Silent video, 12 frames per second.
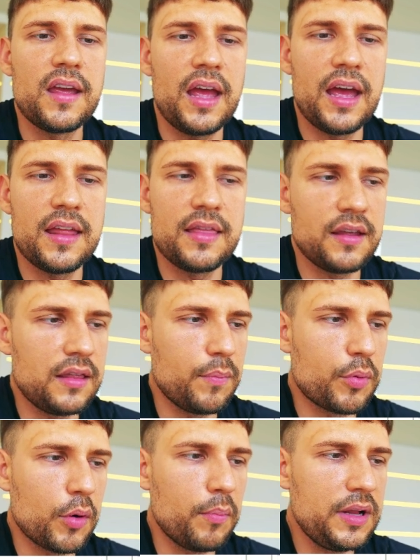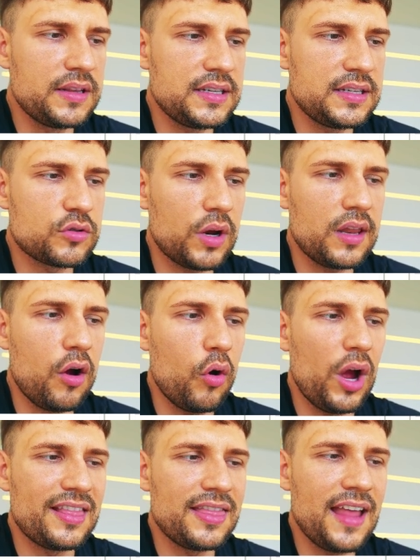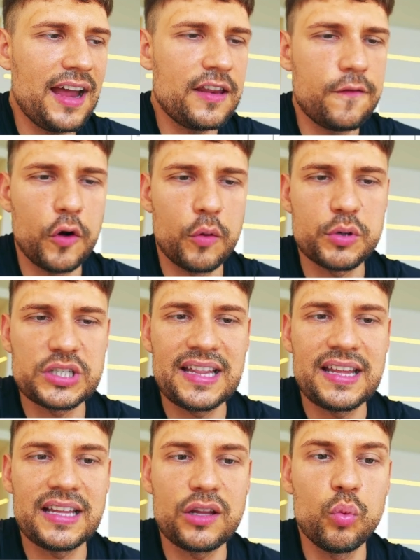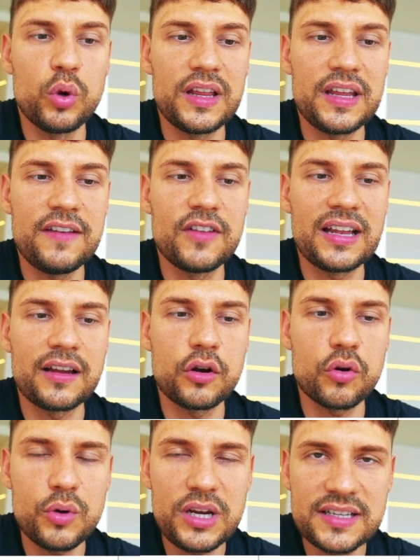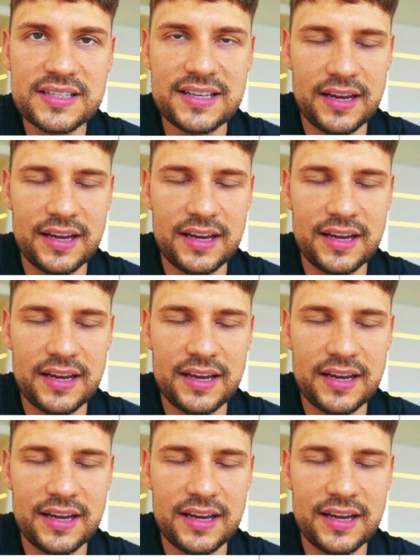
And the probability is right now at 94% that they will even increase the